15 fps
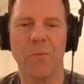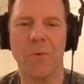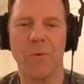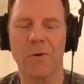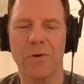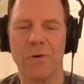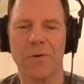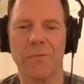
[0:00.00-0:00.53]

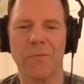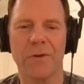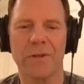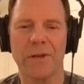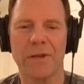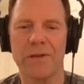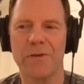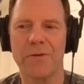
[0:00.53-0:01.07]
world at what
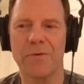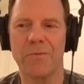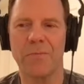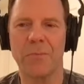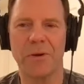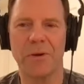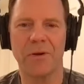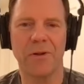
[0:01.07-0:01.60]
they do.
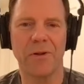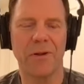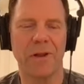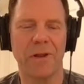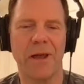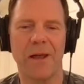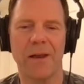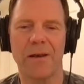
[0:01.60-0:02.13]
Bill
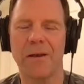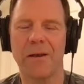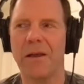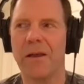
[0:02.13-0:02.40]
and